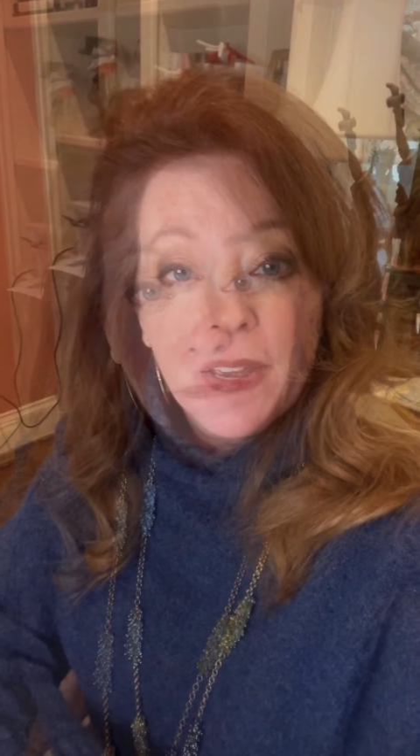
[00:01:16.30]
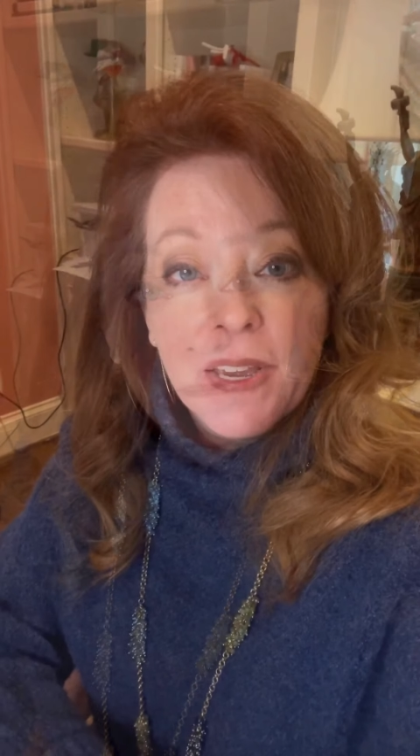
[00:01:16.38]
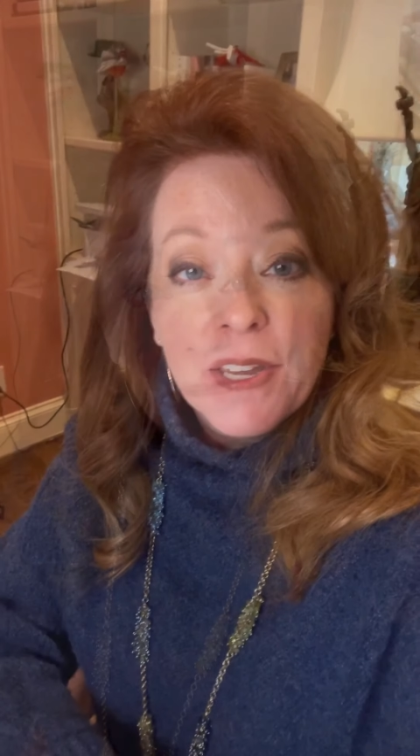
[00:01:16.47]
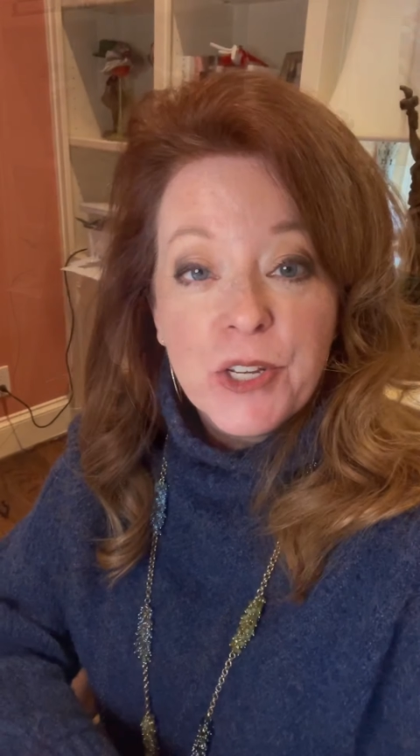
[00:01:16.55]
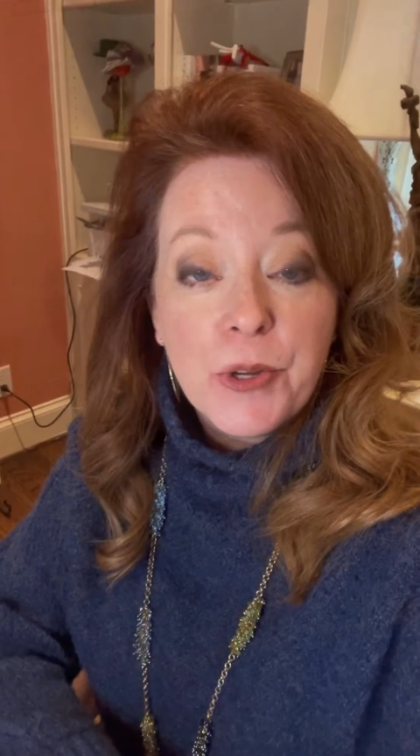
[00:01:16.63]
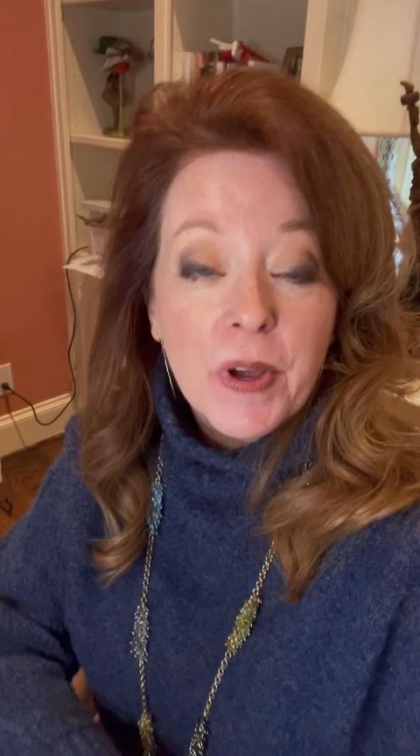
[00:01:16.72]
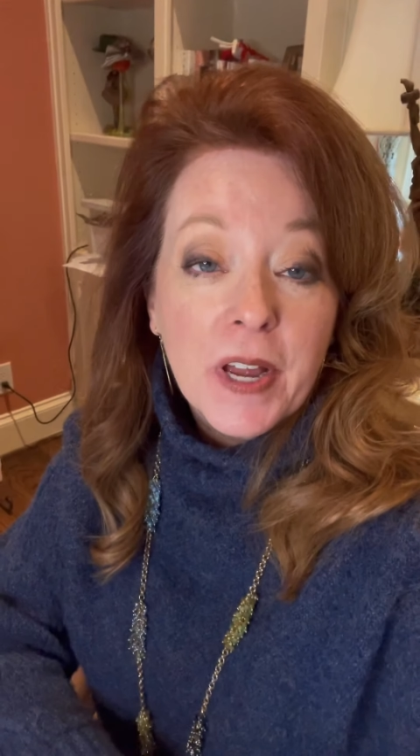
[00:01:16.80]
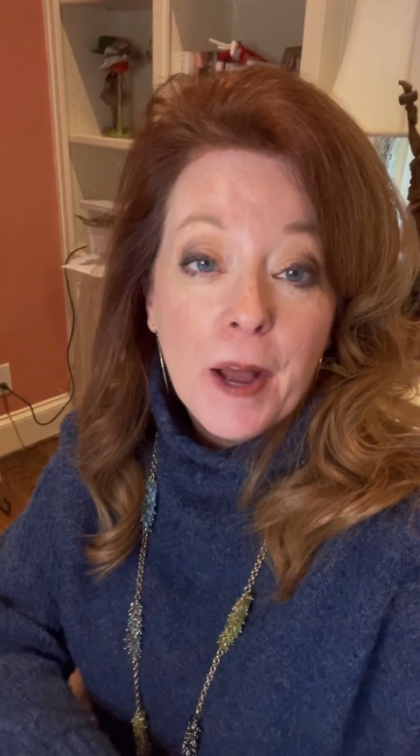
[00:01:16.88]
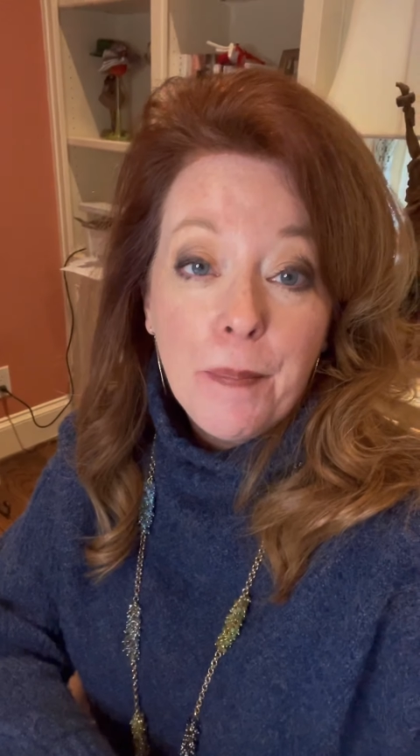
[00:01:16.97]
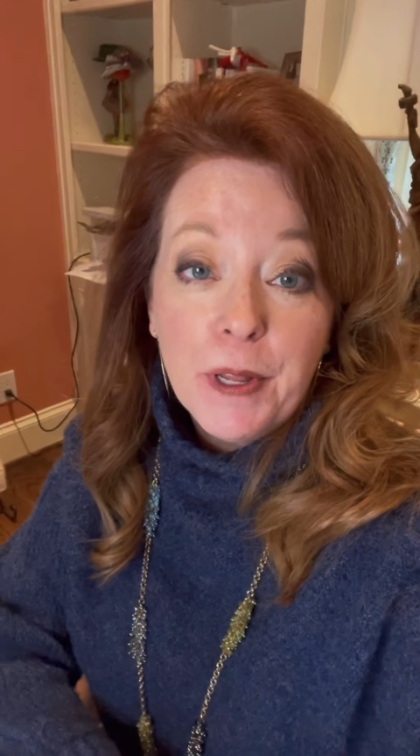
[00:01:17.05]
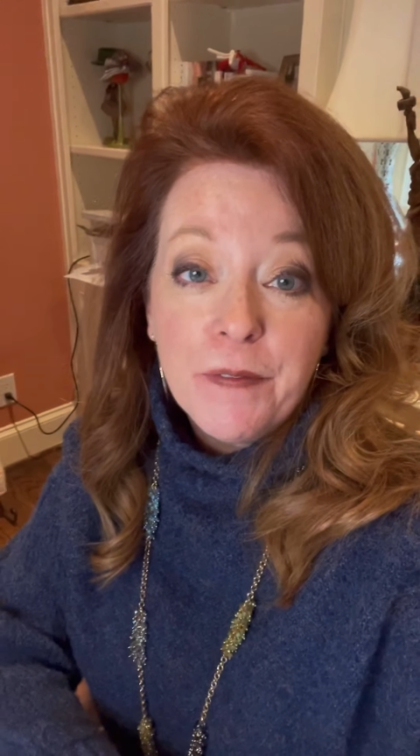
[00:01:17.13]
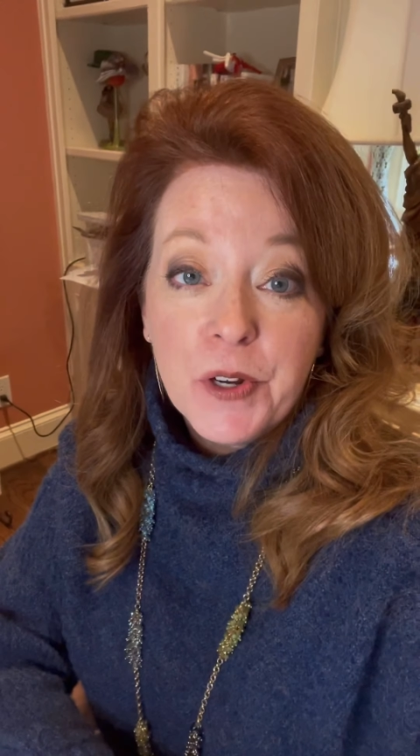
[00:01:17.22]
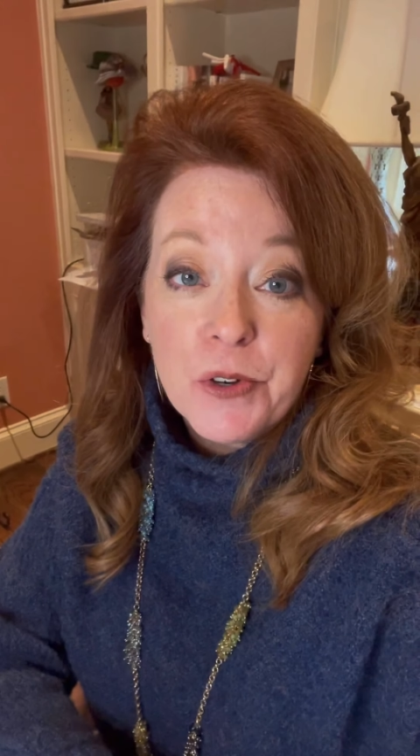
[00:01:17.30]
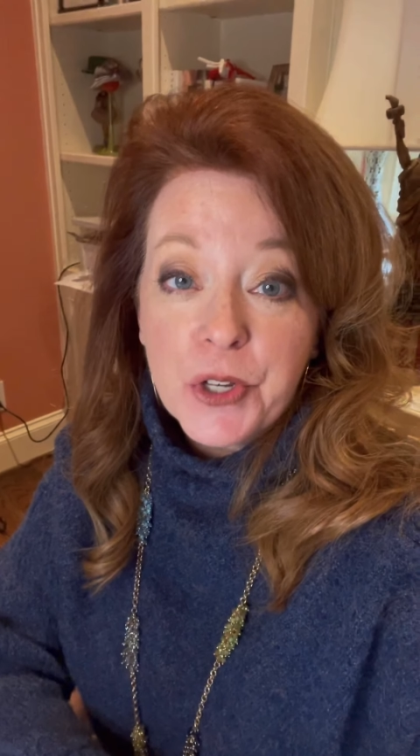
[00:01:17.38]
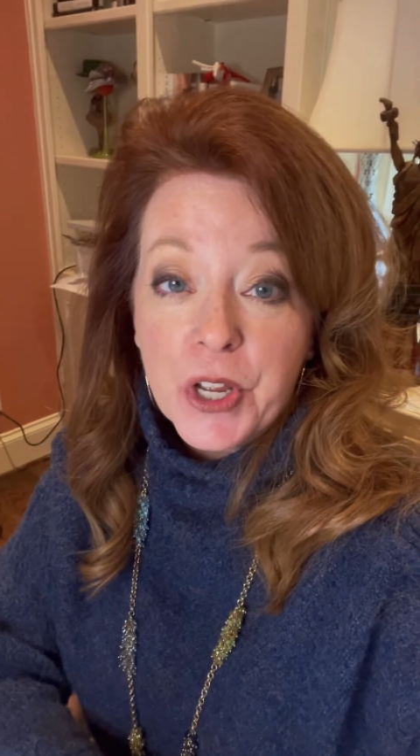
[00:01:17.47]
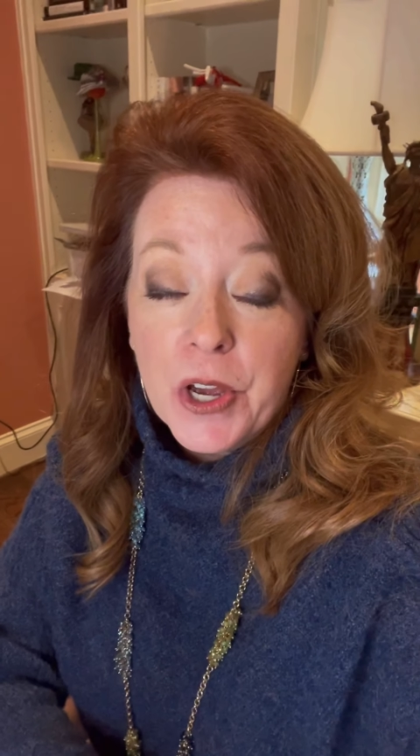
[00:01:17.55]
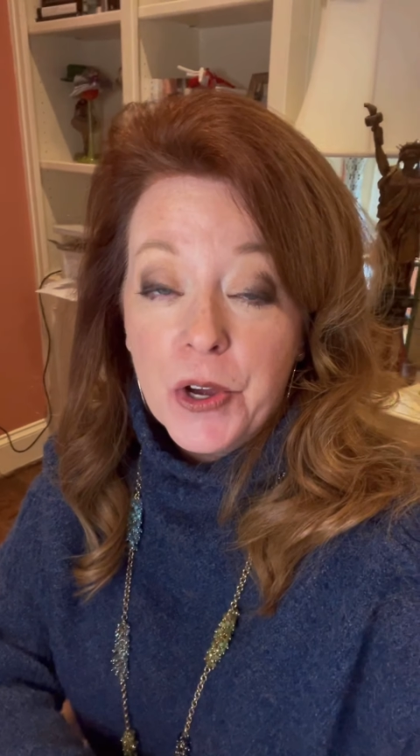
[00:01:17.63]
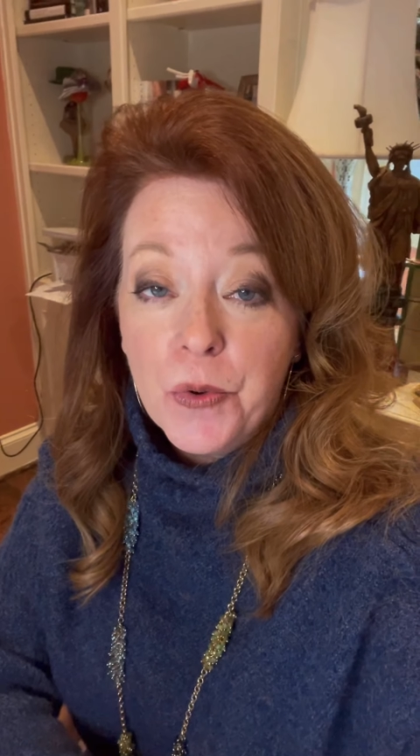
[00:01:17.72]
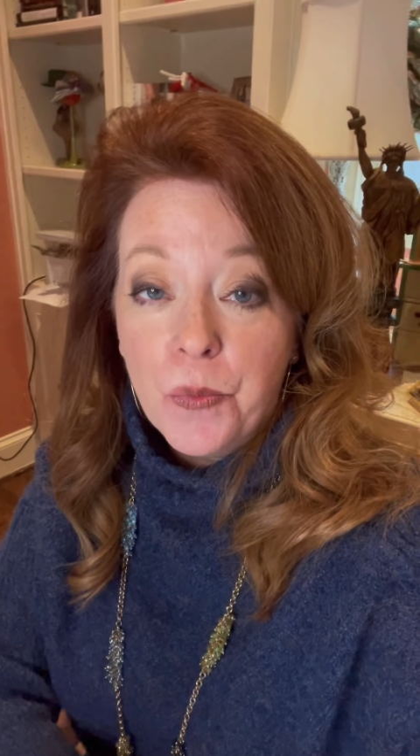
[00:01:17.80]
So a couple of years ago,